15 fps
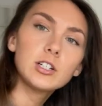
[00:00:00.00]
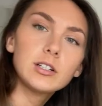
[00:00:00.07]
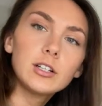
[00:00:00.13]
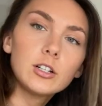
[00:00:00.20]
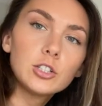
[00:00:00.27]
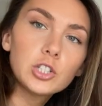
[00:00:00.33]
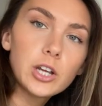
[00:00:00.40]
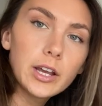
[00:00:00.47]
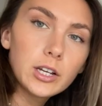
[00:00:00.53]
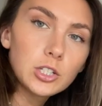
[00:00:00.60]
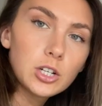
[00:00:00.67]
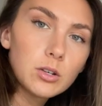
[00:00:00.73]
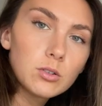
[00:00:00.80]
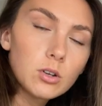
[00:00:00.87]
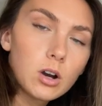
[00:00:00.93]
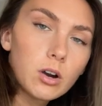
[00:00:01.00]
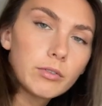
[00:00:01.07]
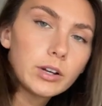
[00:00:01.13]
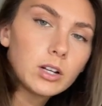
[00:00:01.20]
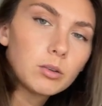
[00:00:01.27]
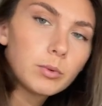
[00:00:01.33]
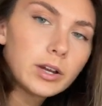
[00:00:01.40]
a little chick
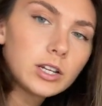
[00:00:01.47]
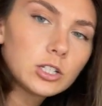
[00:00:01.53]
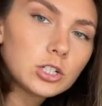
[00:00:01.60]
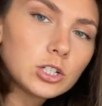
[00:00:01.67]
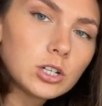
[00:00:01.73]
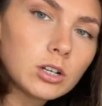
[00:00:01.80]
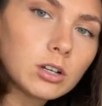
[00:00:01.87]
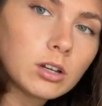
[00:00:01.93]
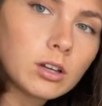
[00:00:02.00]
tutorial, which